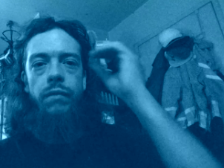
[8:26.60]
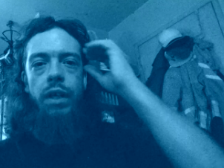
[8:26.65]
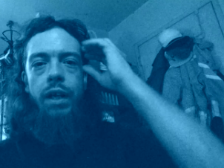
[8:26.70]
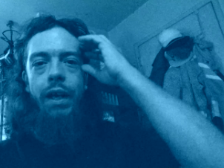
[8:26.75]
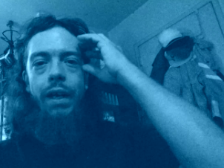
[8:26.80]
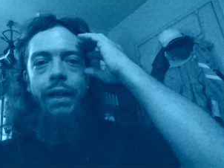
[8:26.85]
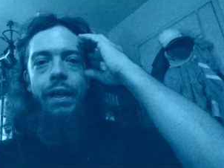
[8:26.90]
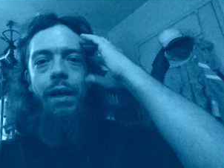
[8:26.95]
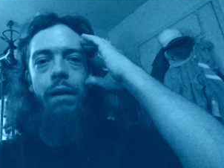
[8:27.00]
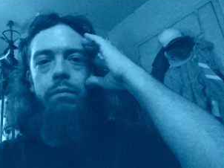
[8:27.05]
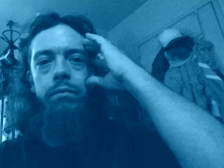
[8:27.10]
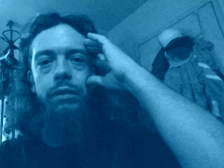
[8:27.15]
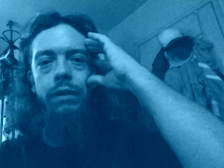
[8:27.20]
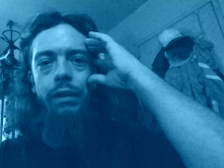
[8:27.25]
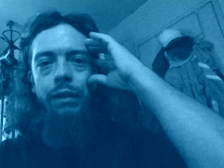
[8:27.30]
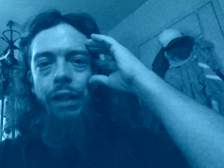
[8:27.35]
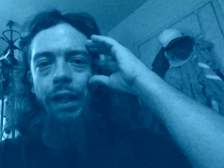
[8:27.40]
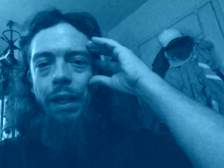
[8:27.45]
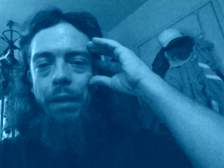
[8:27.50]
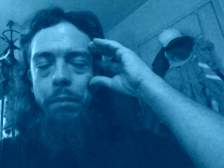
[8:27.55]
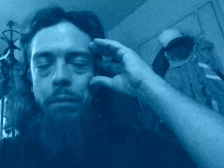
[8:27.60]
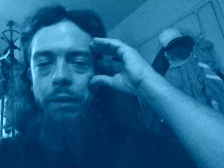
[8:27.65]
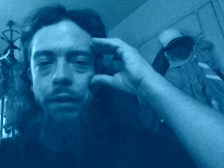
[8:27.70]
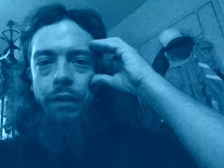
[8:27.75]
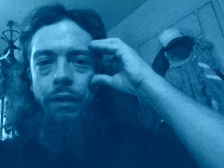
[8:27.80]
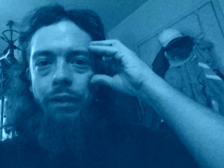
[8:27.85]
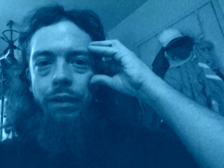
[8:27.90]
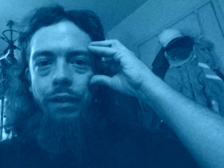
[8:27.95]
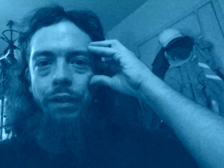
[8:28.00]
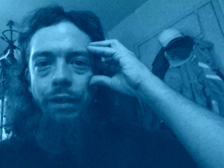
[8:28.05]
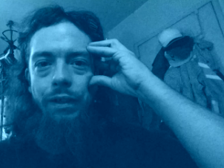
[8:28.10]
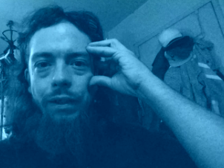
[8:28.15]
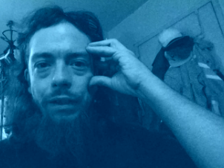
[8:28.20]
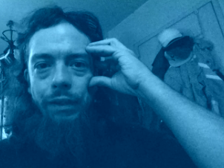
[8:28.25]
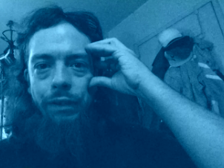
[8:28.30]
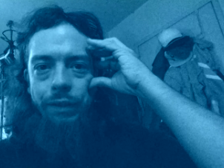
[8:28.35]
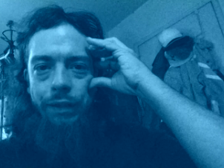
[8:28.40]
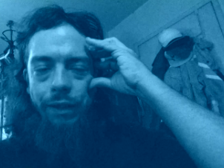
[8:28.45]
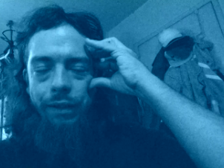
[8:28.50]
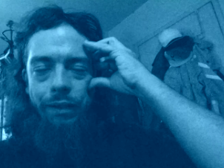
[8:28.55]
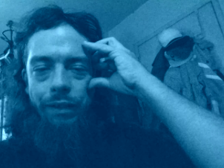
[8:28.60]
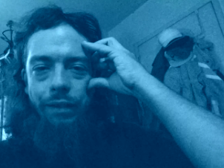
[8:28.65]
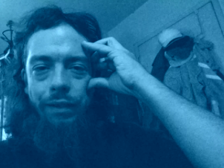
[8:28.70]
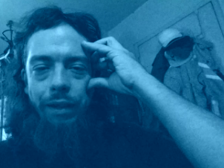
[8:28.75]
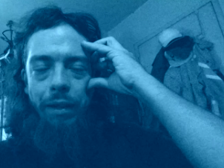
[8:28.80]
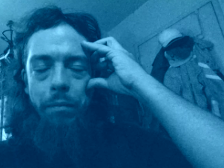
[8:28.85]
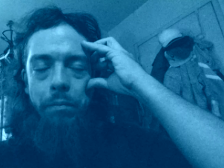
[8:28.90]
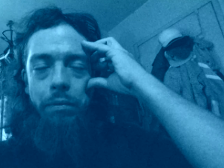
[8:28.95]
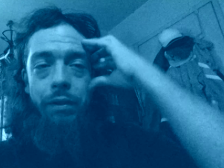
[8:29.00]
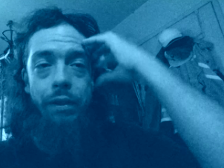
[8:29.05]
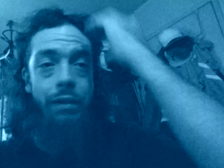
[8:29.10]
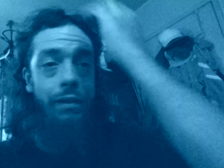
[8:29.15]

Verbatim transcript: I helped the neighbor disassemble a